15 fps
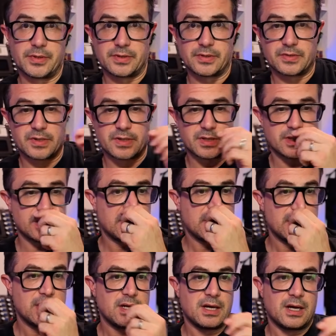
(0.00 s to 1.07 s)
this year,
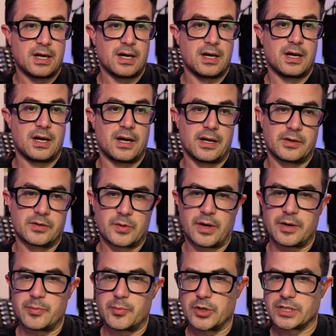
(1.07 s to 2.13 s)
and I was quite
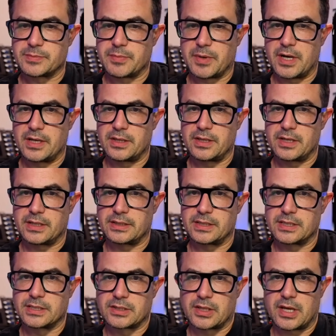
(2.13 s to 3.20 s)
impressed by the
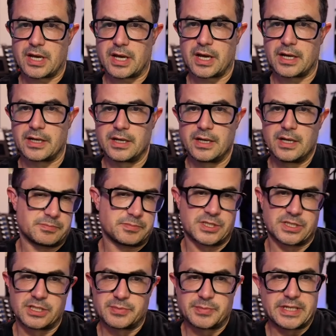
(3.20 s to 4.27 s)
ideas that they had.
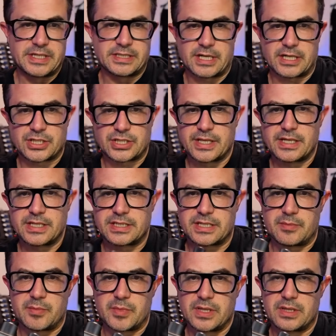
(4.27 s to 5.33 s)
Since been in touch, and they
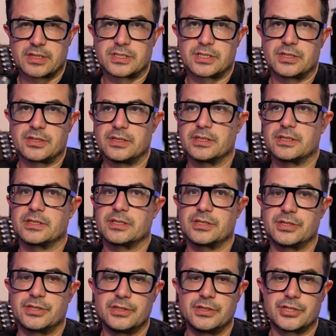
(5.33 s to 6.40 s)
sent me this unit
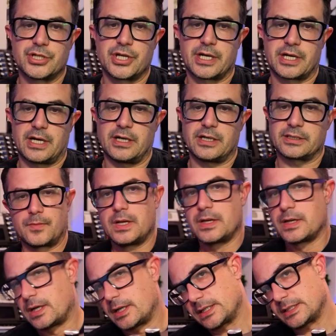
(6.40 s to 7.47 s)
to check out.
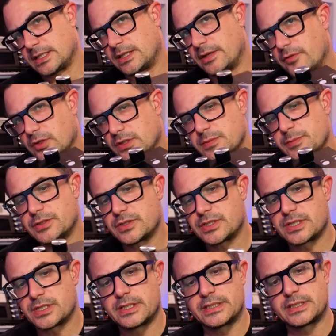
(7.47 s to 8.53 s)
And like I said, they've got some
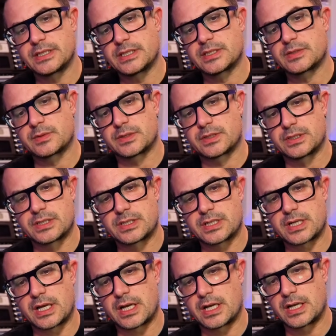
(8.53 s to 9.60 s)
interesting ideas with this,
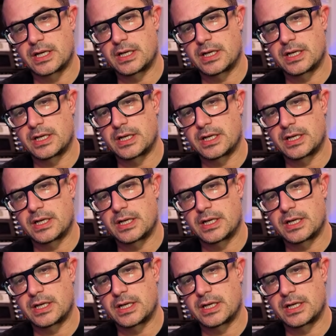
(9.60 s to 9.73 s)
and